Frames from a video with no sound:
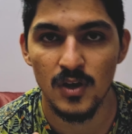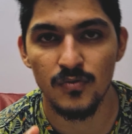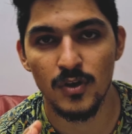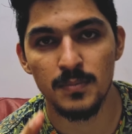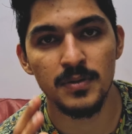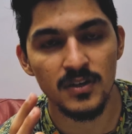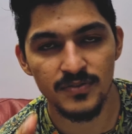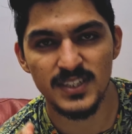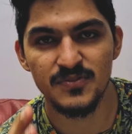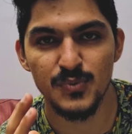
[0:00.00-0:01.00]
for a
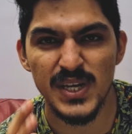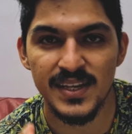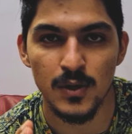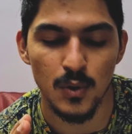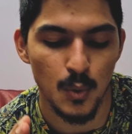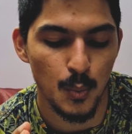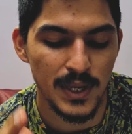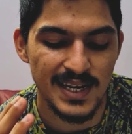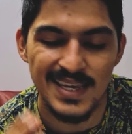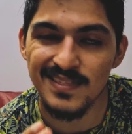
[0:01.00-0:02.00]
perfect video, we
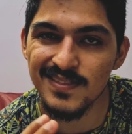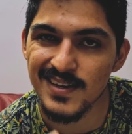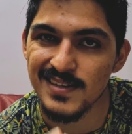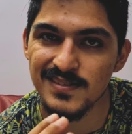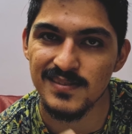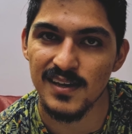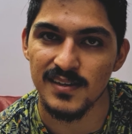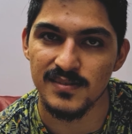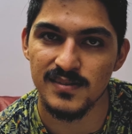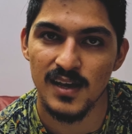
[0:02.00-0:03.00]
need these
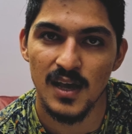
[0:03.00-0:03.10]
things